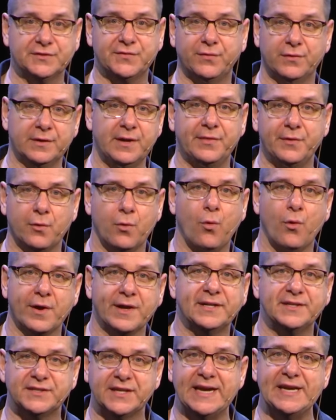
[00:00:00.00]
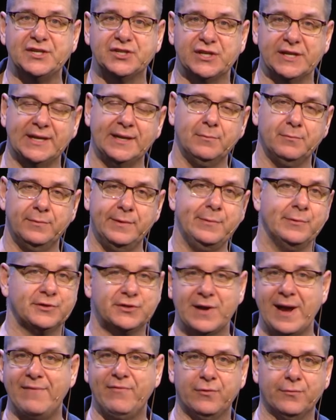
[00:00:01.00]
for another organization, and we would
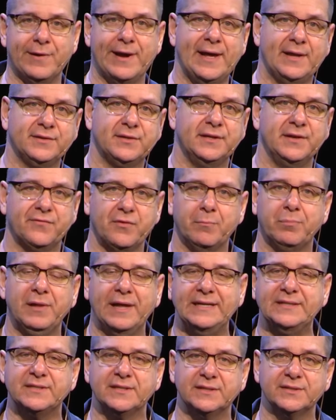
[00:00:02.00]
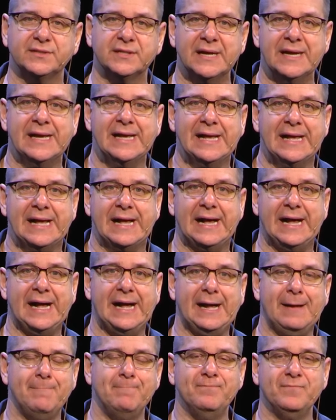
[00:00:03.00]
travel around to different places
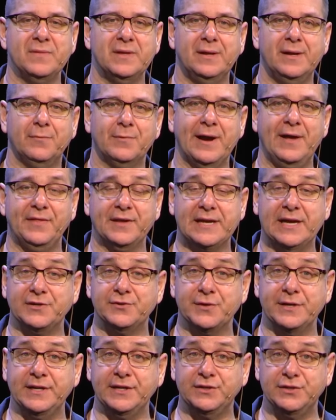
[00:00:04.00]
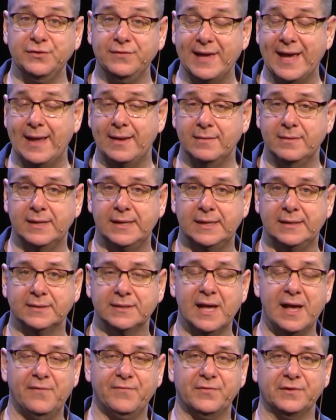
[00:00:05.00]
around the country to do that
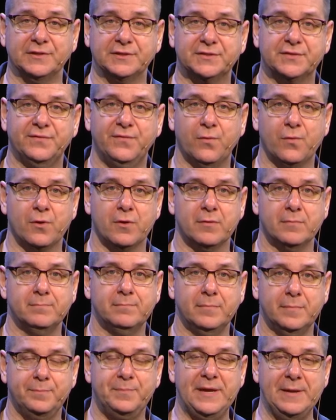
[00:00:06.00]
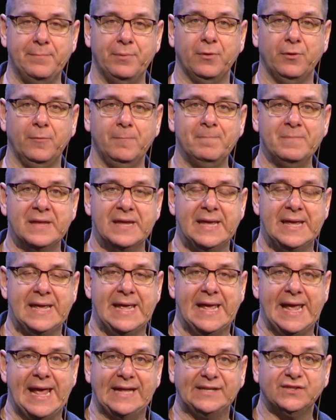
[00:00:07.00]
conference for people.
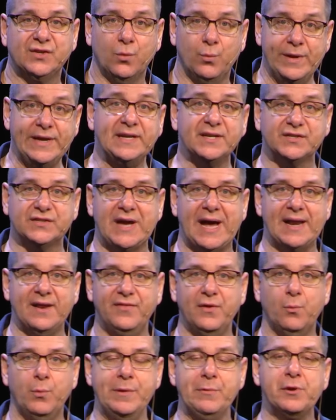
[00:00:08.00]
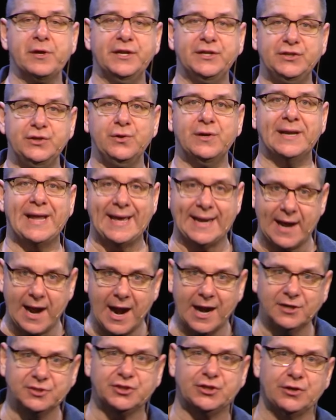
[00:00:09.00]
And so we decided that we were going to do it at
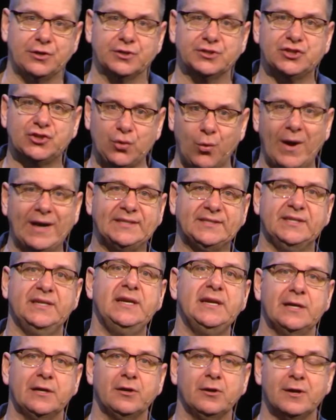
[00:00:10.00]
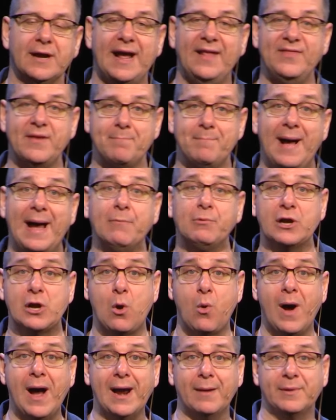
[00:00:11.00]
our church twice a year, and that my
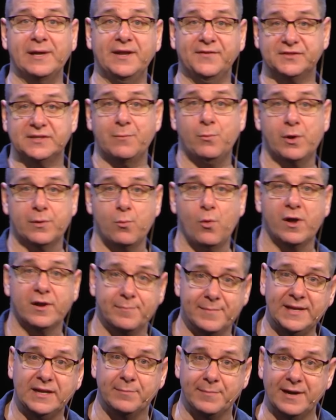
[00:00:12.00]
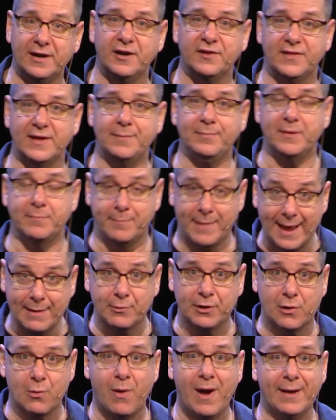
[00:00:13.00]
requirement, if someone wanted me to marry them, that my
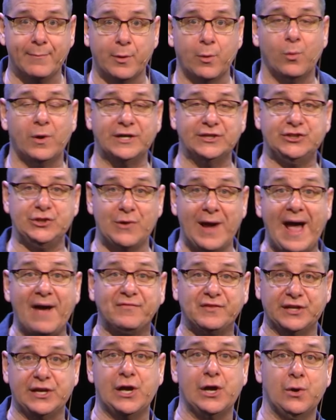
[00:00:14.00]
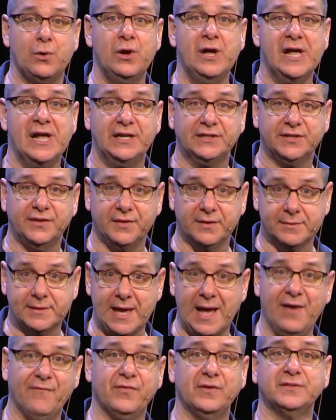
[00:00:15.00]
requirement was you have to go to the
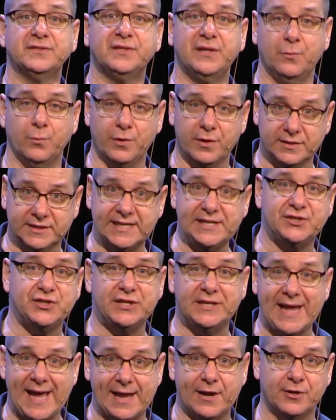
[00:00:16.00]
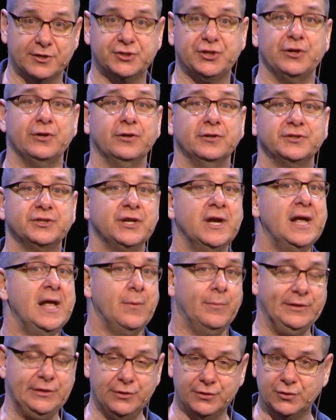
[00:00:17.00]
conference that we're teaching at our church.
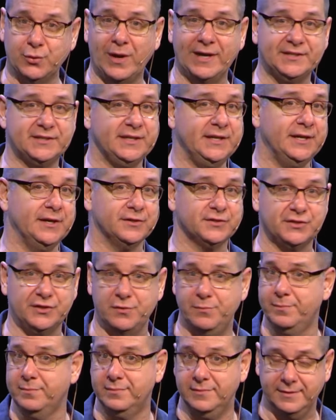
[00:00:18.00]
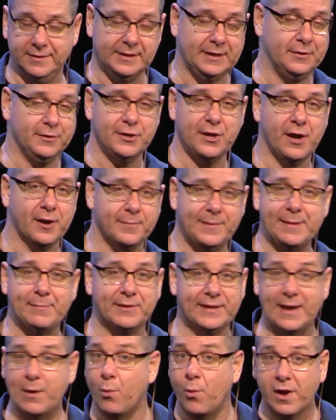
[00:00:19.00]
We do it twice a year, so you ought to be able
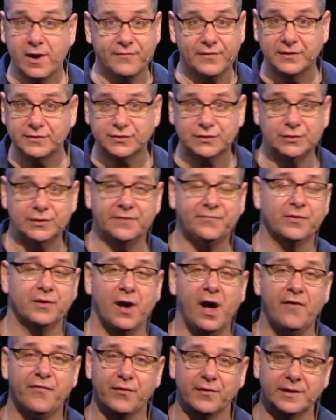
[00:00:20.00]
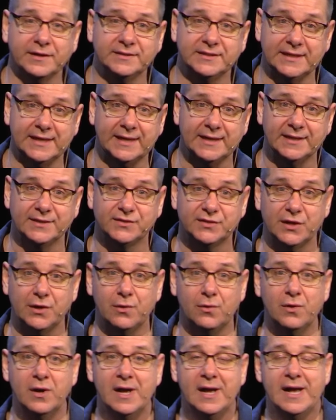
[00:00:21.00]
to get one of those two different offerings in. And
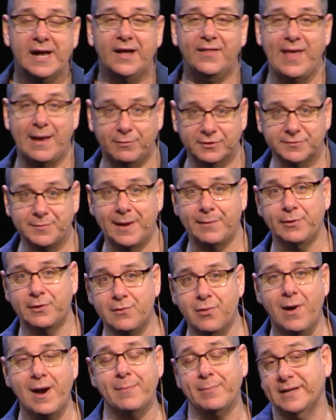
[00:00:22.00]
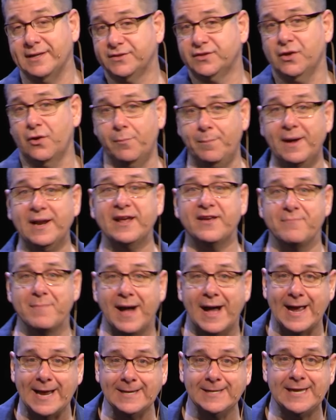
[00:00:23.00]
so that was my requirement. So a buddy of
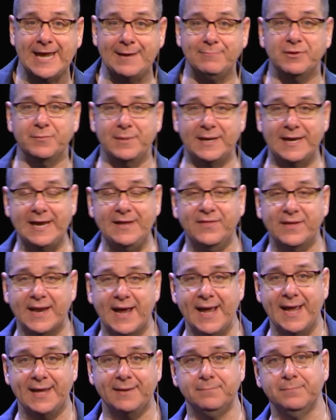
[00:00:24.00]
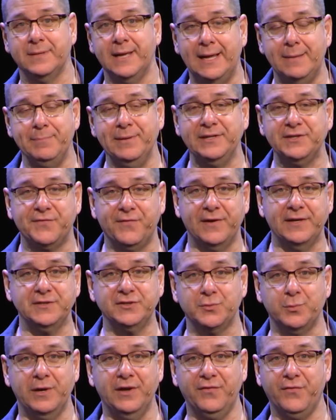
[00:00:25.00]
mine came to me that I had been
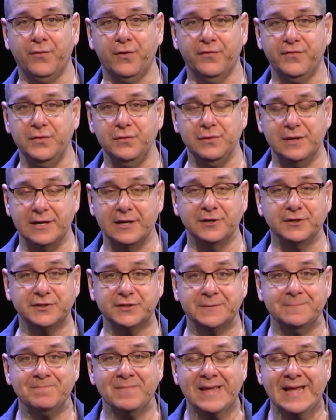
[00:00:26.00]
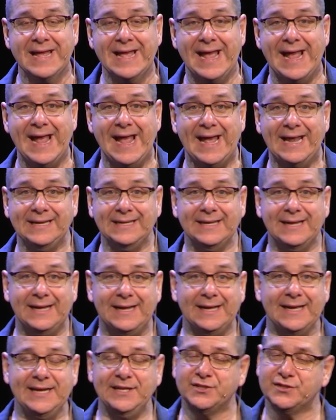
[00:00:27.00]
friends with for a few years, and
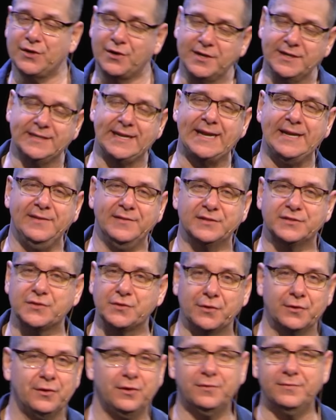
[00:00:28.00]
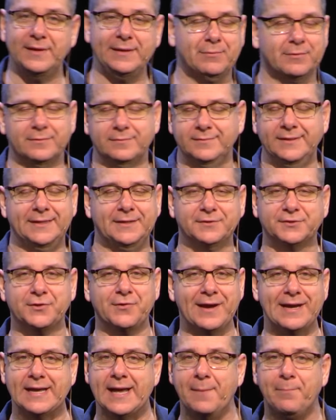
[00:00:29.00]
he'd started dating this girl, and they were, you know, it's a
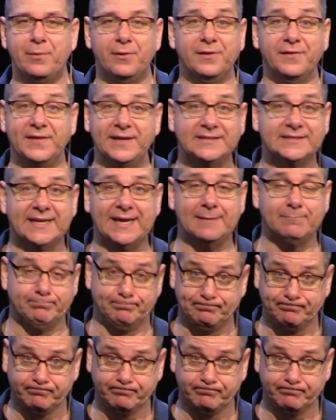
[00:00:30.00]
great couple, and they said,